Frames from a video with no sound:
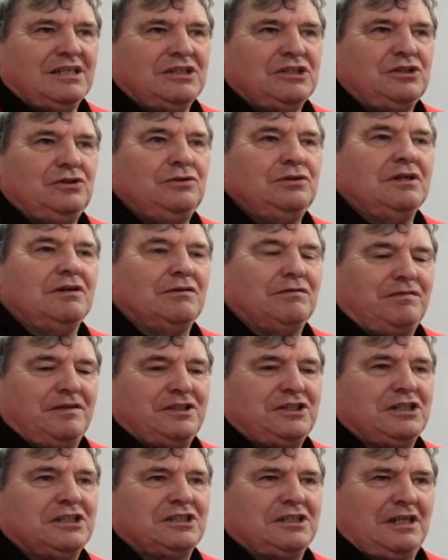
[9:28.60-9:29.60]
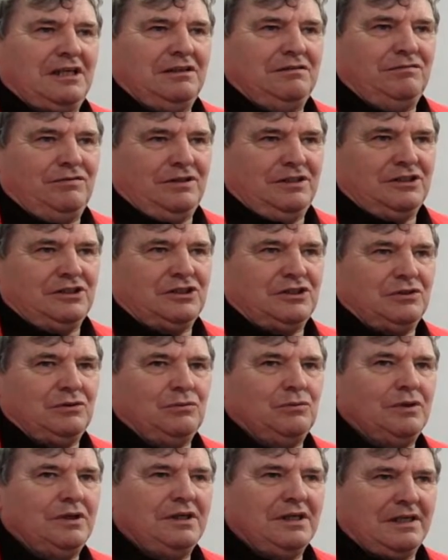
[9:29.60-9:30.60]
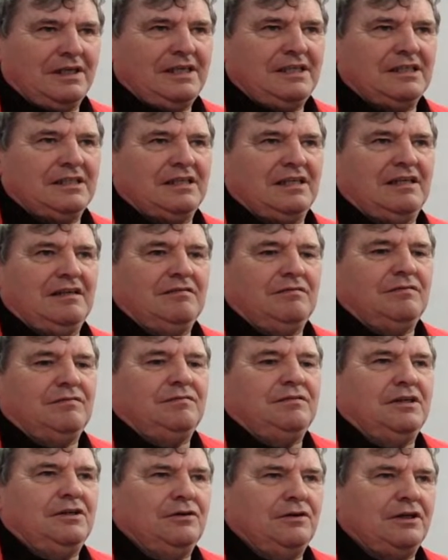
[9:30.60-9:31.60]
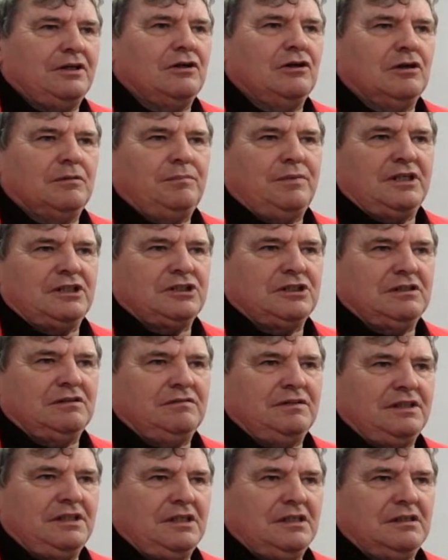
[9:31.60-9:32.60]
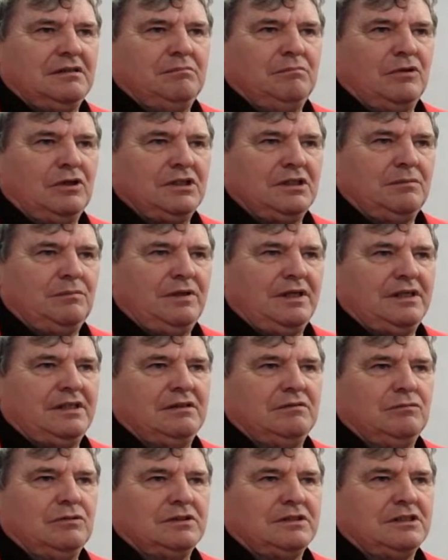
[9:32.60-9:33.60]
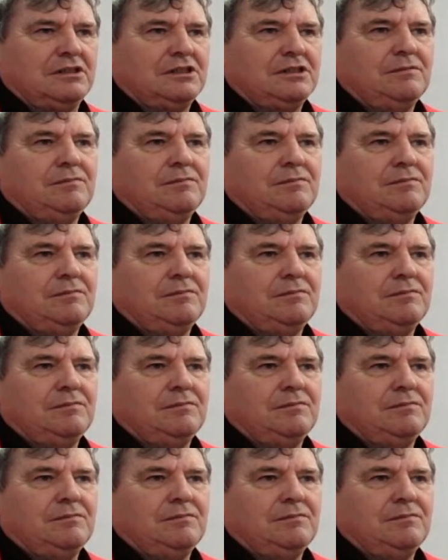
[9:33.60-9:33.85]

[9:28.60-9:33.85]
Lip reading: do the official start for us. So we're delighted to have the Donegal Person of the Year, Moya Brennan, with us.